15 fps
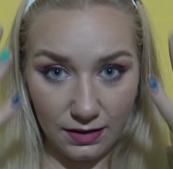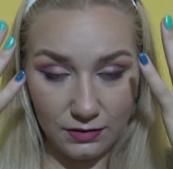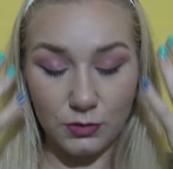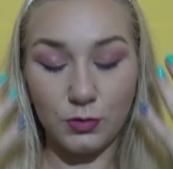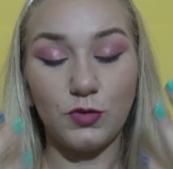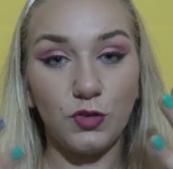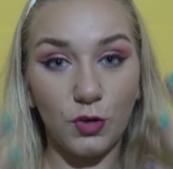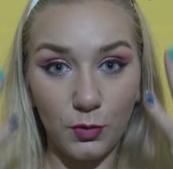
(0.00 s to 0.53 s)

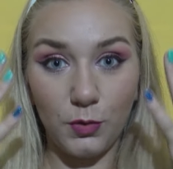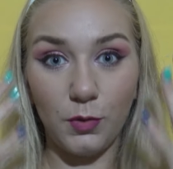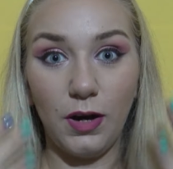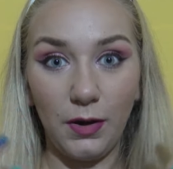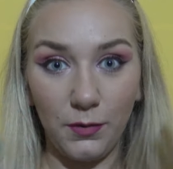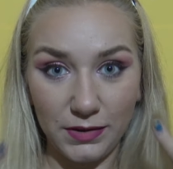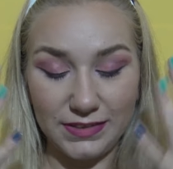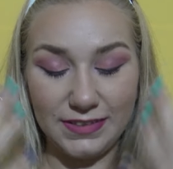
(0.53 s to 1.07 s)
to show you
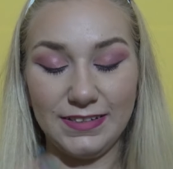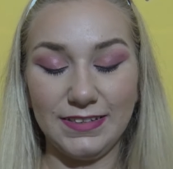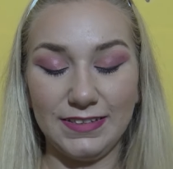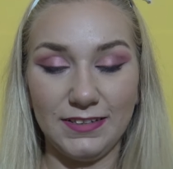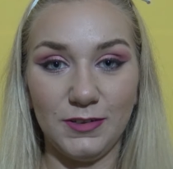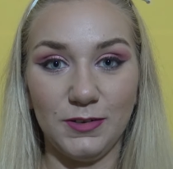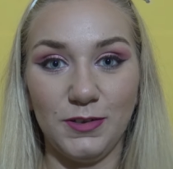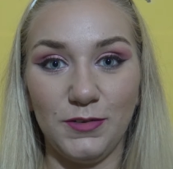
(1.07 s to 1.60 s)
how I did
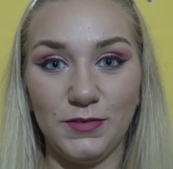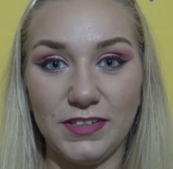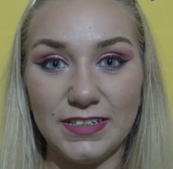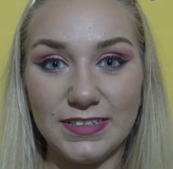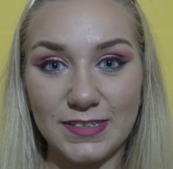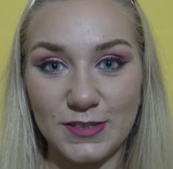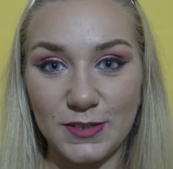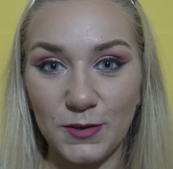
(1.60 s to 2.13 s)
all of
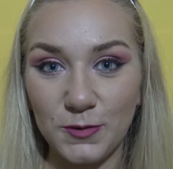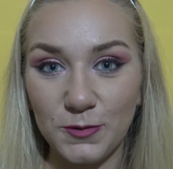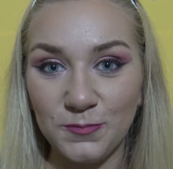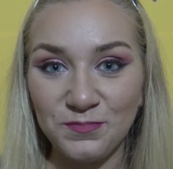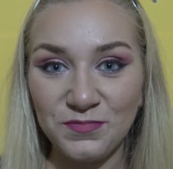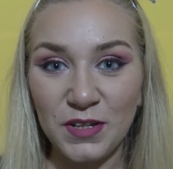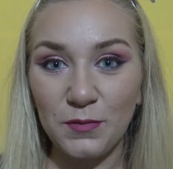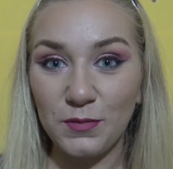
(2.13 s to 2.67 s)
this. So
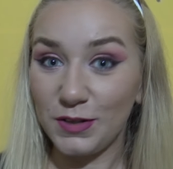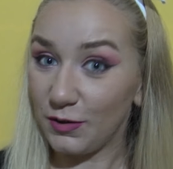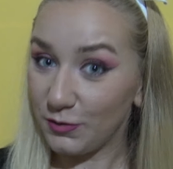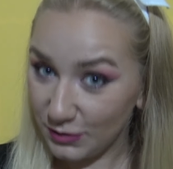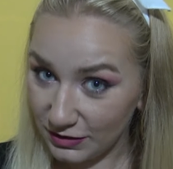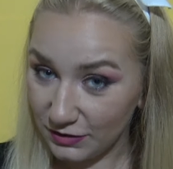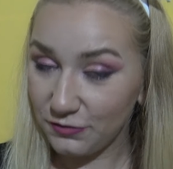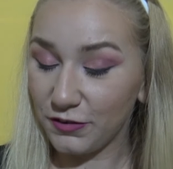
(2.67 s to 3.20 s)
without
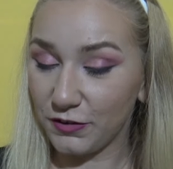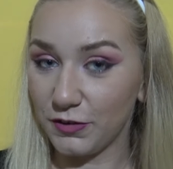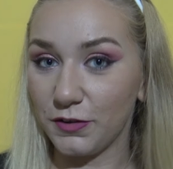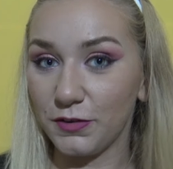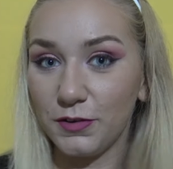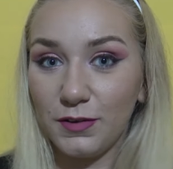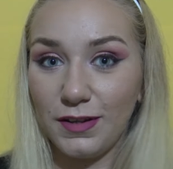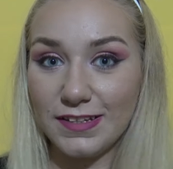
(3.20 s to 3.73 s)
any further
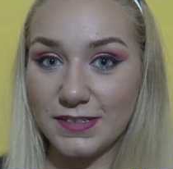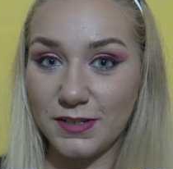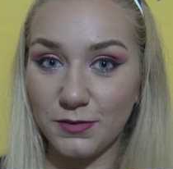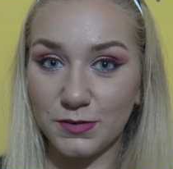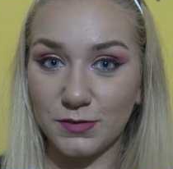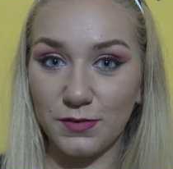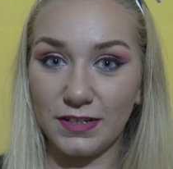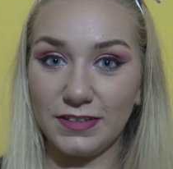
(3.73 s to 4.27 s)
ado, let's go
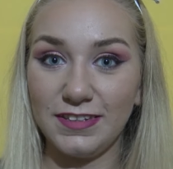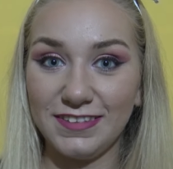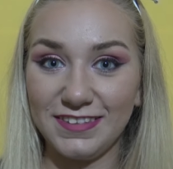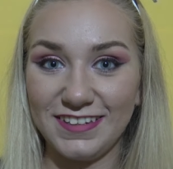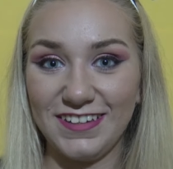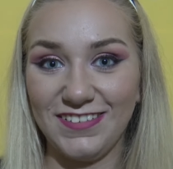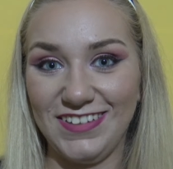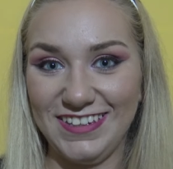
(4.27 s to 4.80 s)
straight into
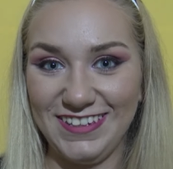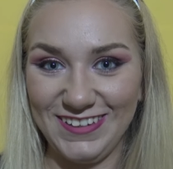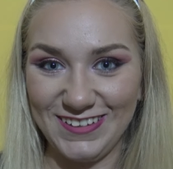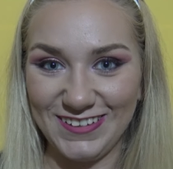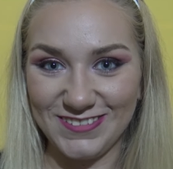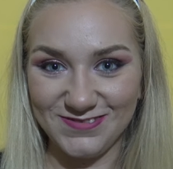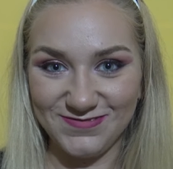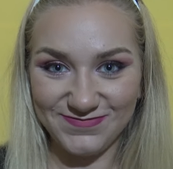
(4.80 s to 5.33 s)
the
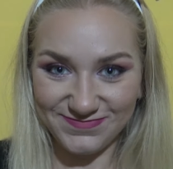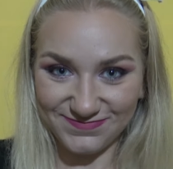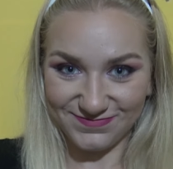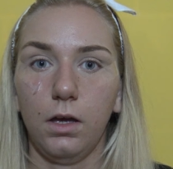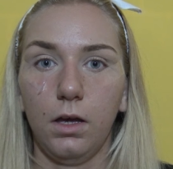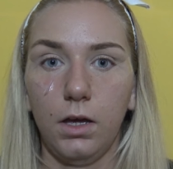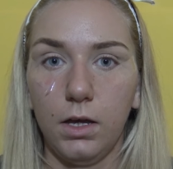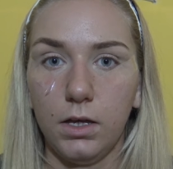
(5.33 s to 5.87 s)
video.
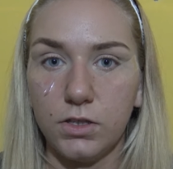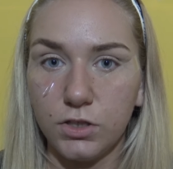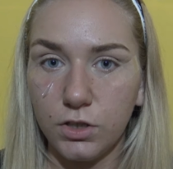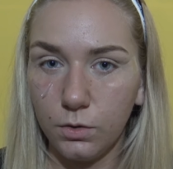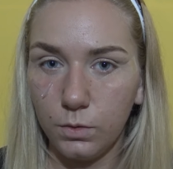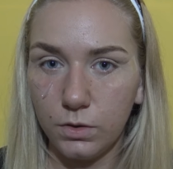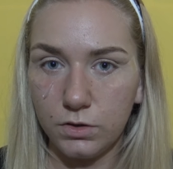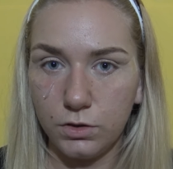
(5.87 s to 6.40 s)

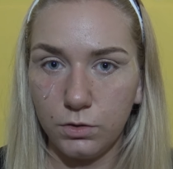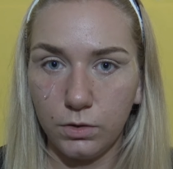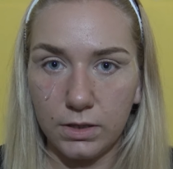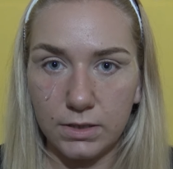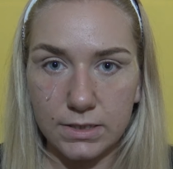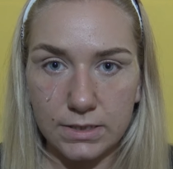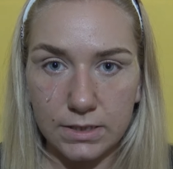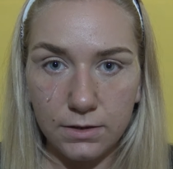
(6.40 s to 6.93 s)
So as you
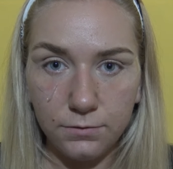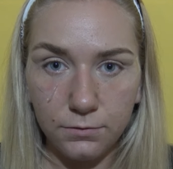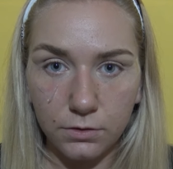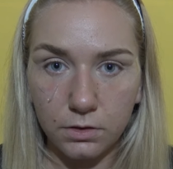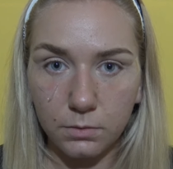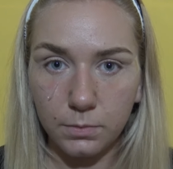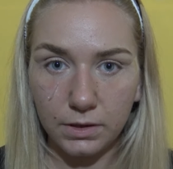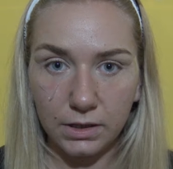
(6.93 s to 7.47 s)
can see, for
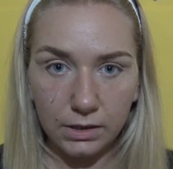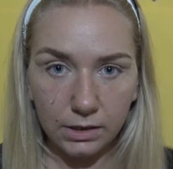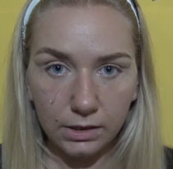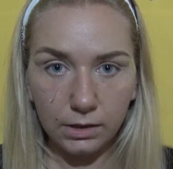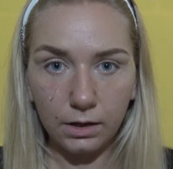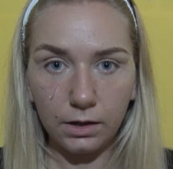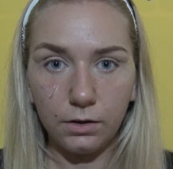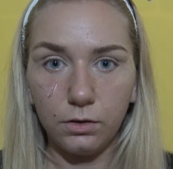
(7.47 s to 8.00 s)
the
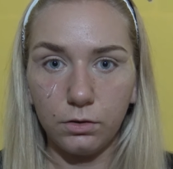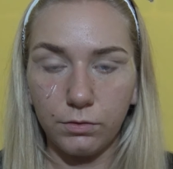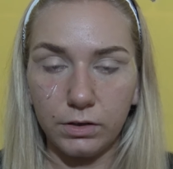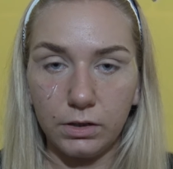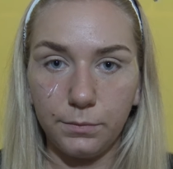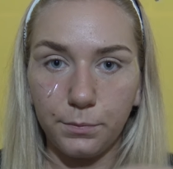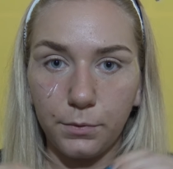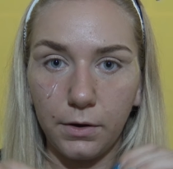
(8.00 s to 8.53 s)
beginning I
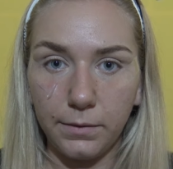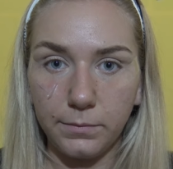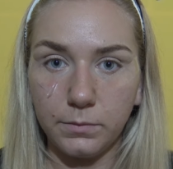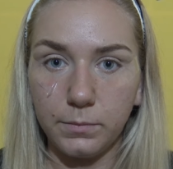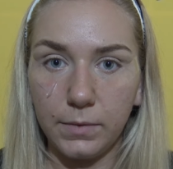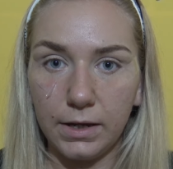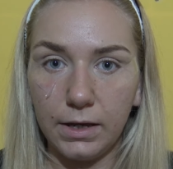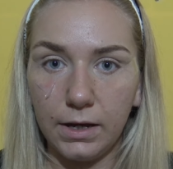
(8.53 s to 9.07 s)
already primed
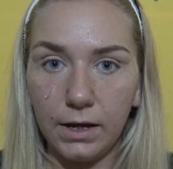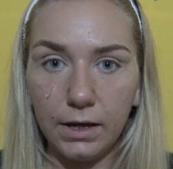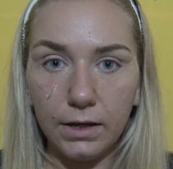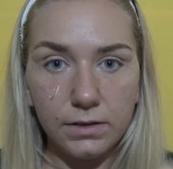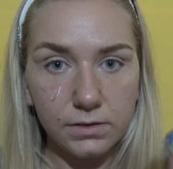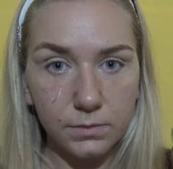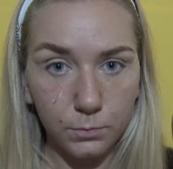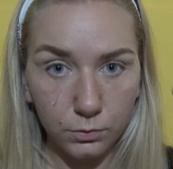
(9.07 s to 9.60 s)
my
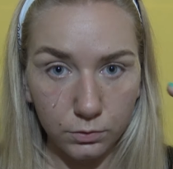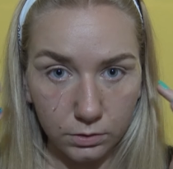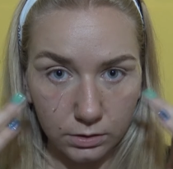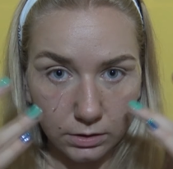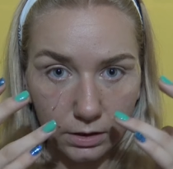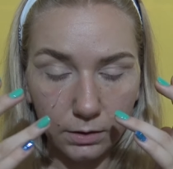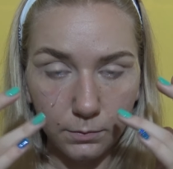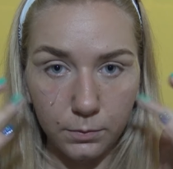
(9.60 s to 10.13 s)
eyes, put the
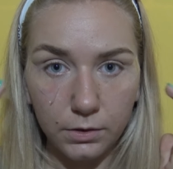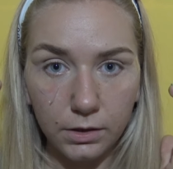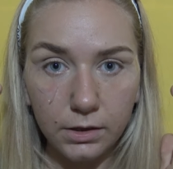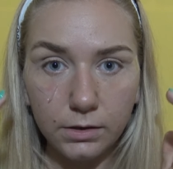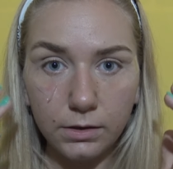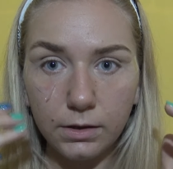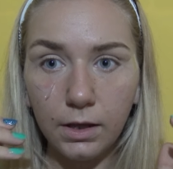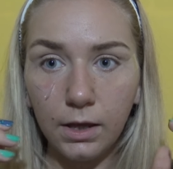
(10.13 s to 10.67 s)
tape on
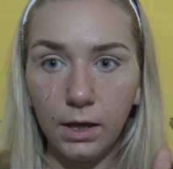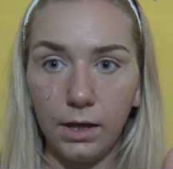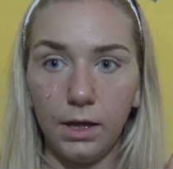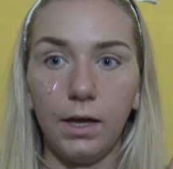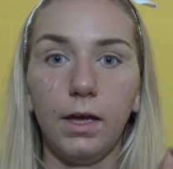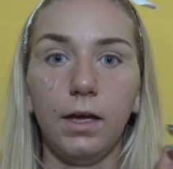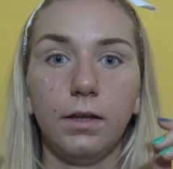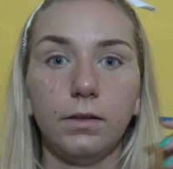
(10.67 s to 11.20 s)
it,
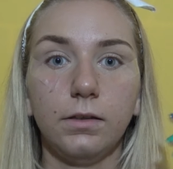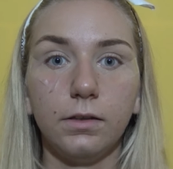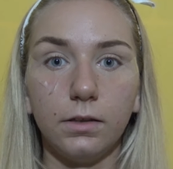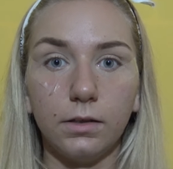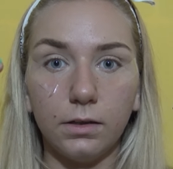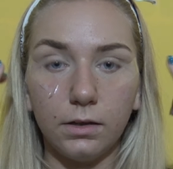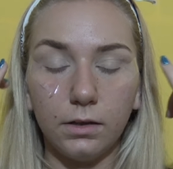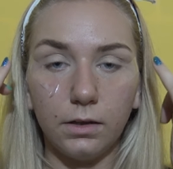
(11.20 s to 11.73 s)
and
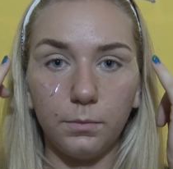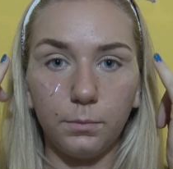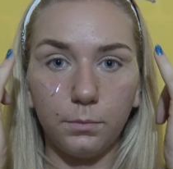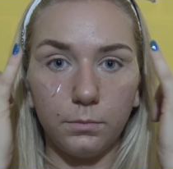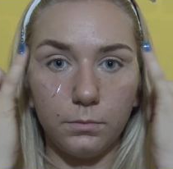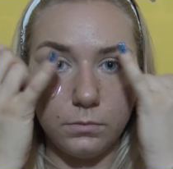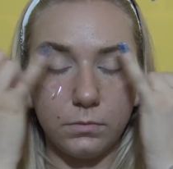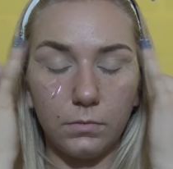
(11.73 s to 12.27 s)

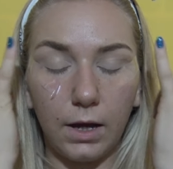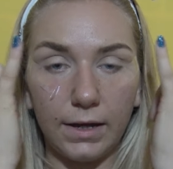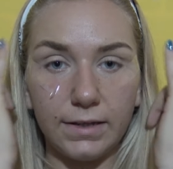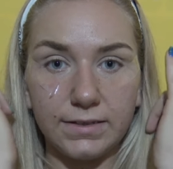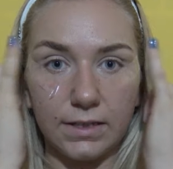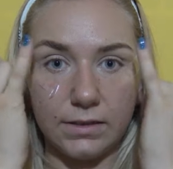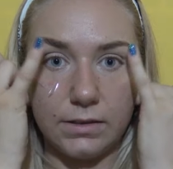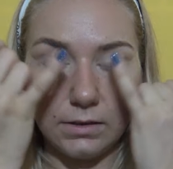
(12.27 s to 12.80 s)
I
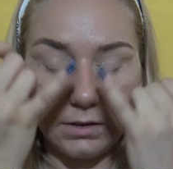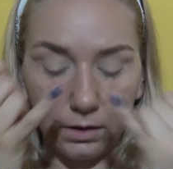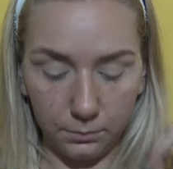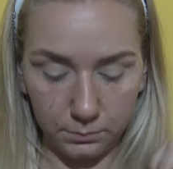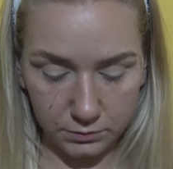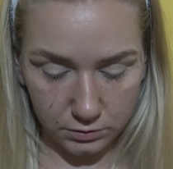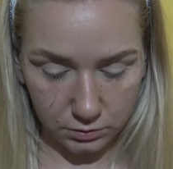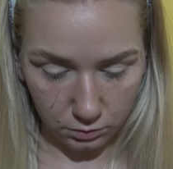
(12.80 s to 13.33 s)
set it
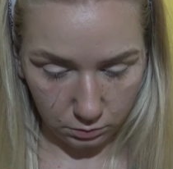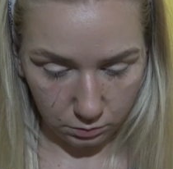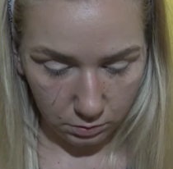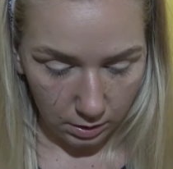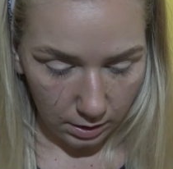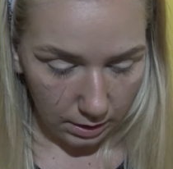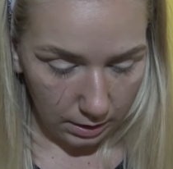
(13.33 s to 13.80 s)
up. So